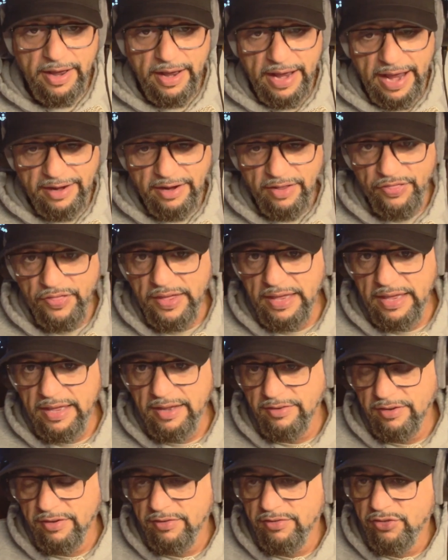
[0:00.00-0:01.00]
And the thing
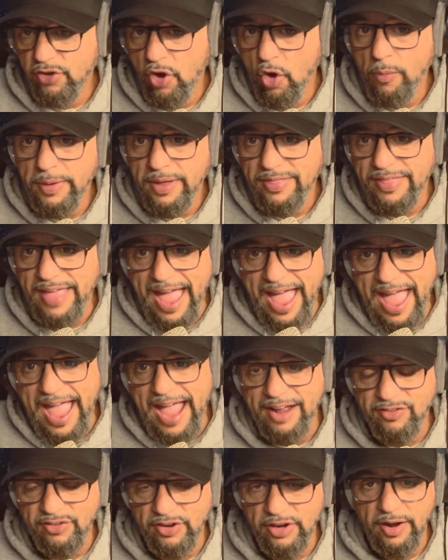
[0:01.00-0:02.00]
is show me the
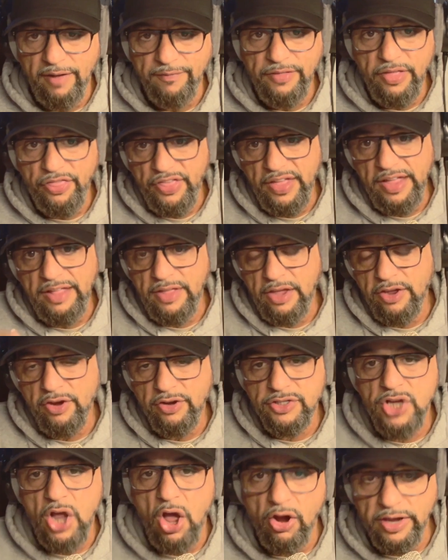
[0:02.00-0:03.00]
action of the thing that you're
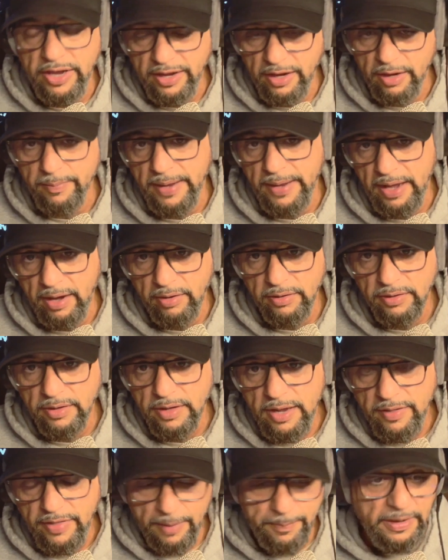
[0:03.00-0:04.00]
talking about.
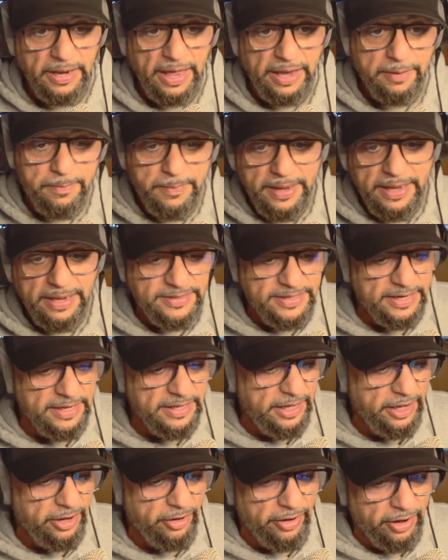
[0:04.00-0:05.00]
That'd be like me
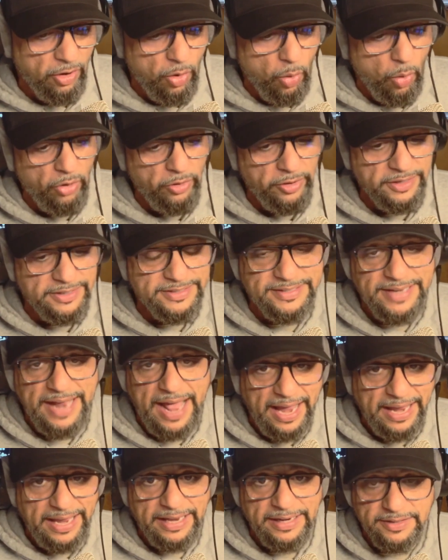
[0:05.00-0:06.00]
sitting here and quoting
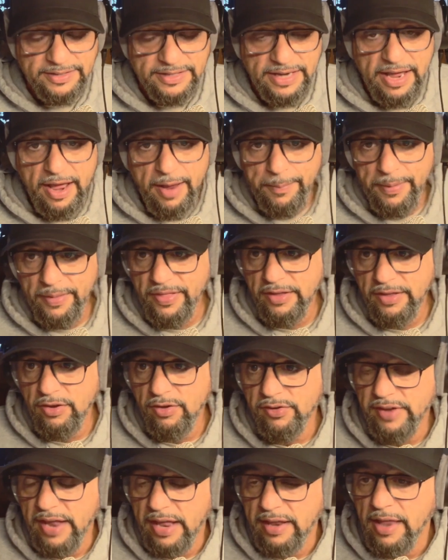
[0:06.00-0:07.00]
science, but then you
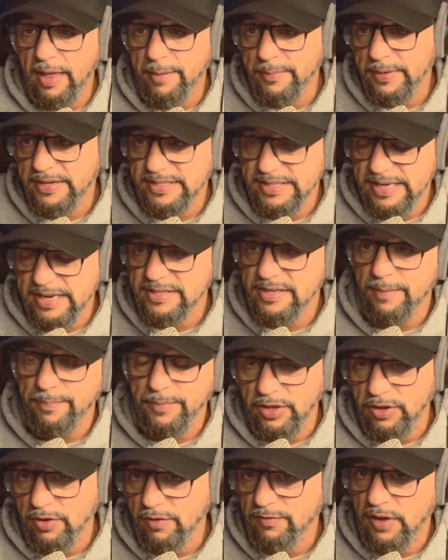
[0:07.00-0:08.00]
say, let me see
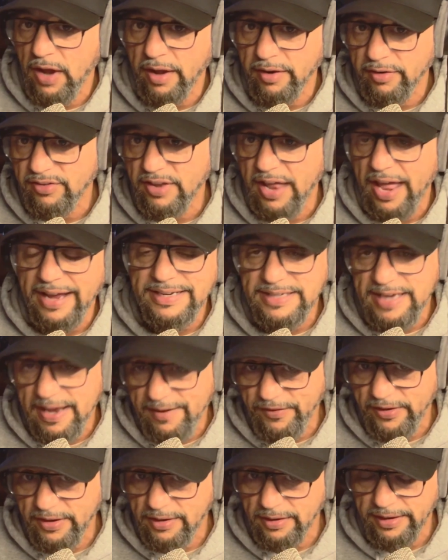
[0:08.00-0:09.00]
something you've done
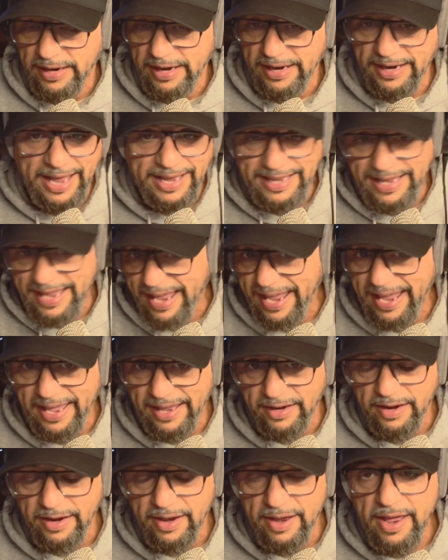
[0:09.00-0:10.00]
scientifically, and I
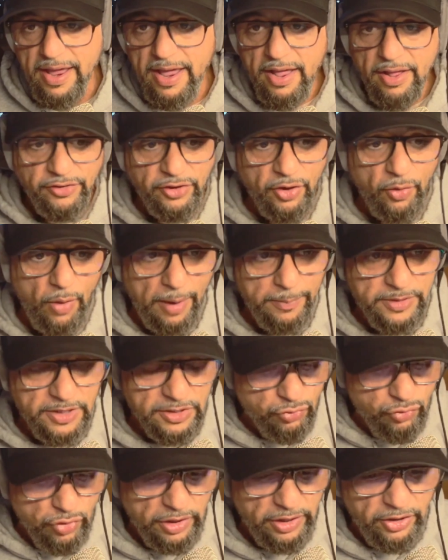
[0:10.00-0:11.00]
can't. So I'm
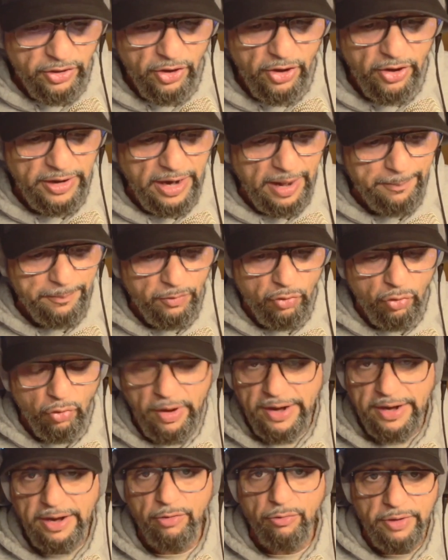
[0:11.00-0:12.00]
just really good. I'm
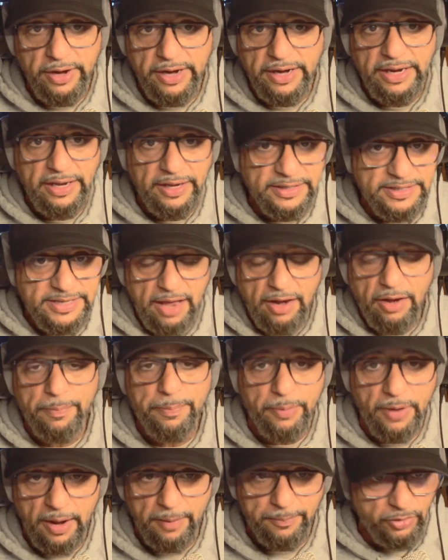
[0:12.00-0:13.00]
great at reading a
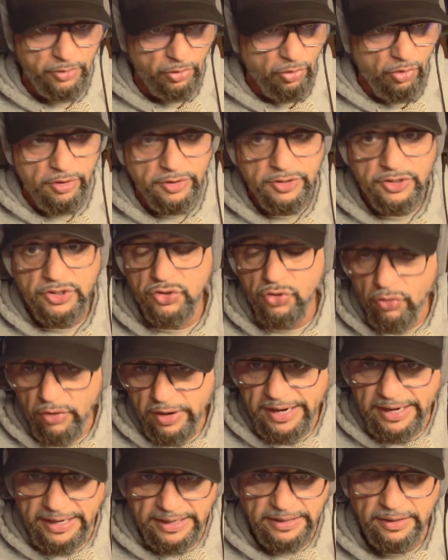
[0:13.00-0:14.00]
teleprompter or a
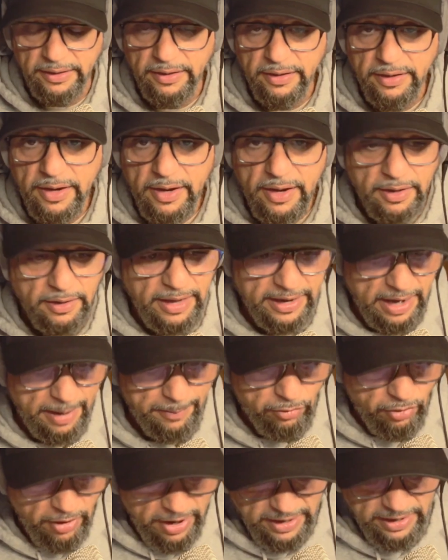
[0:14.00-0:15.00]
screen. Like, I'm
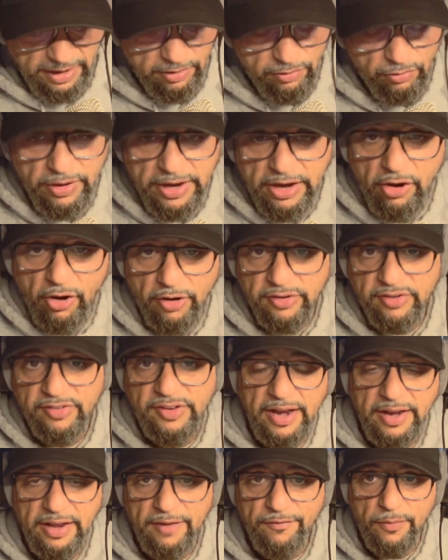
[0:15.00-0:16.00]
great at
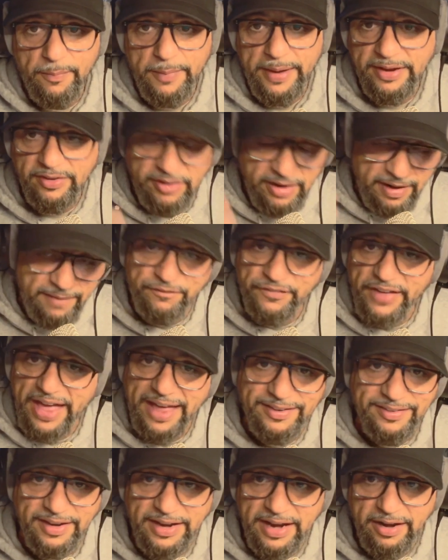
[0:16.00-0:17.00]
regurgitating information. I'm
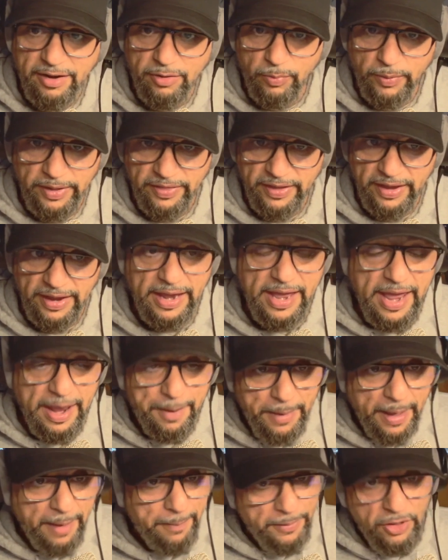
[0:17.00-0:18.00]
fascinated with it.
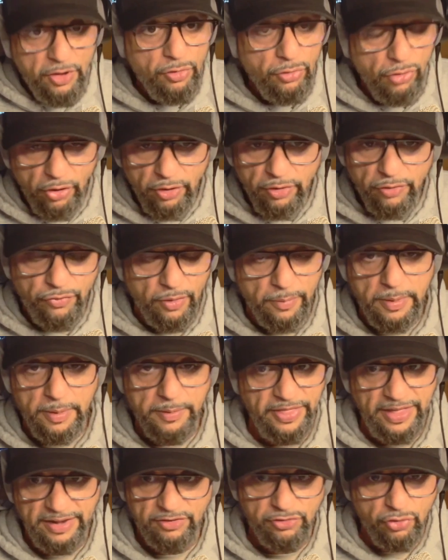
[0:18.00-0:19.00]
Maybe you learn from it.
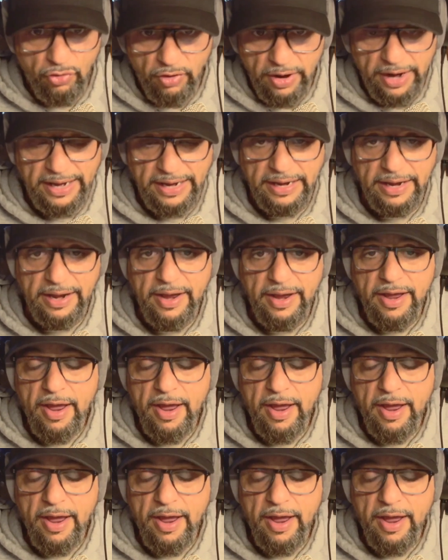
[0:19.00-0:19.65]
That's great.